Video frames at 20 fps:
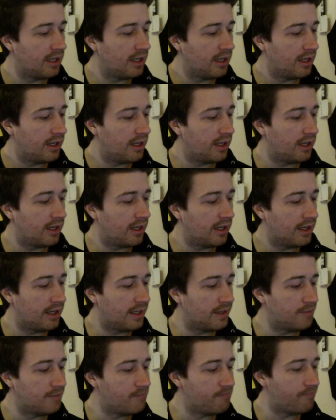
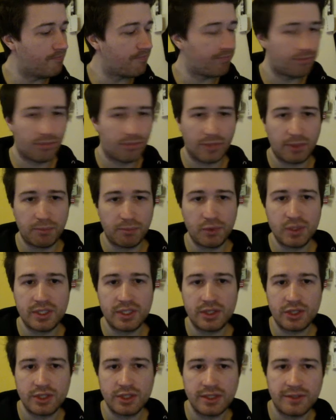the
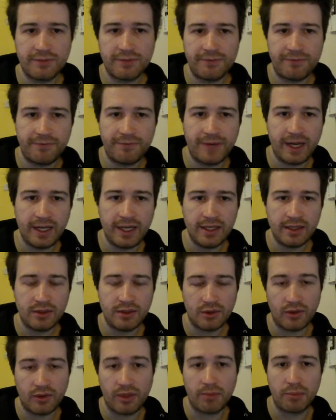positions faded, or
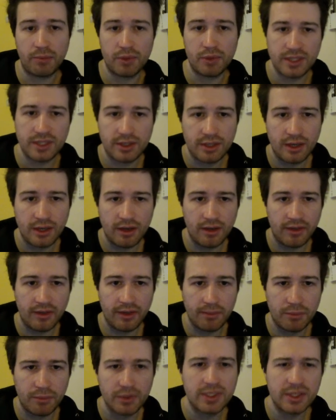the
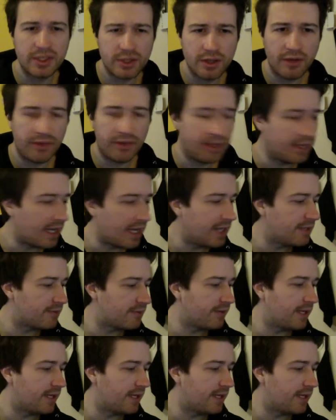position of the lights faded